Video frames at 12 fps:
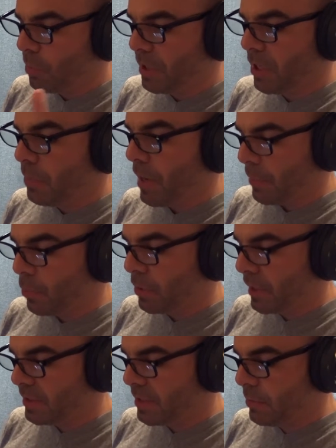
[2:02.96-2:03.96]
become
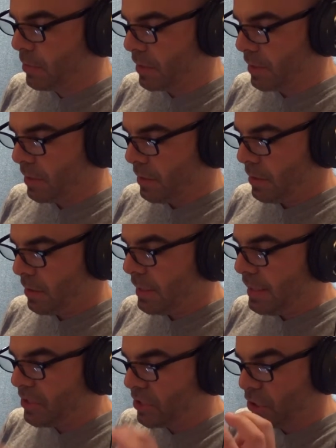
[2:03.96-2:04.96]
hypoglycemic.
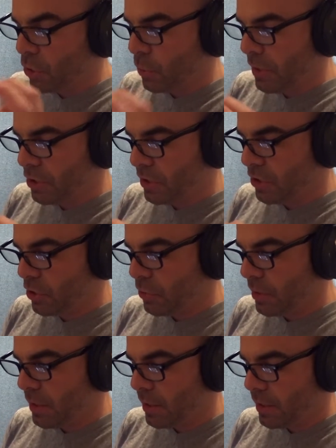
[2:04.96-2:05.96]
Each situation is
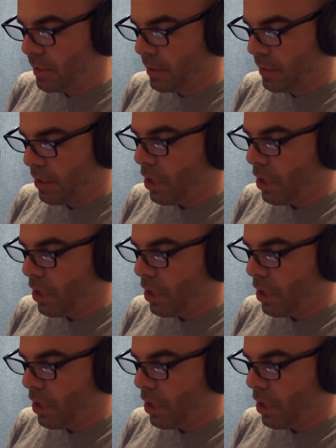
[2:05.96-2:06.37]
unique,